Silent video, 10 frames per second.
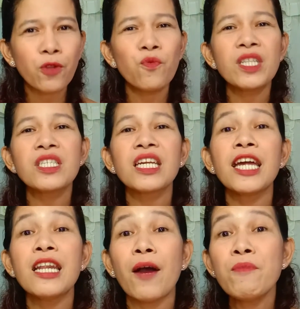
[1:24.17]
and once
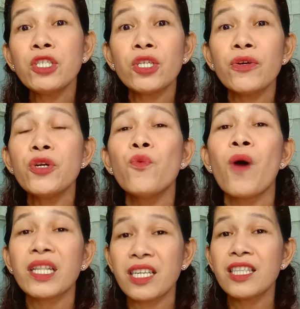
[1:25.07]
again, let me show you
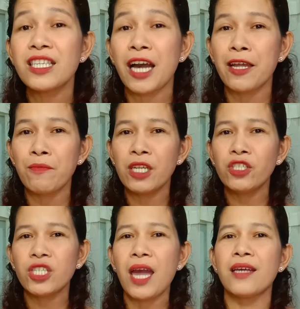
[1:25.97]
what's inside my
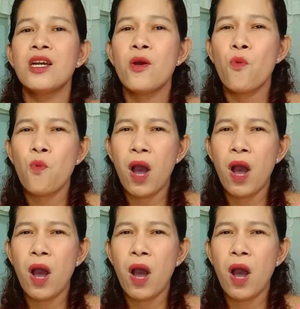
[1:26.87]
chest.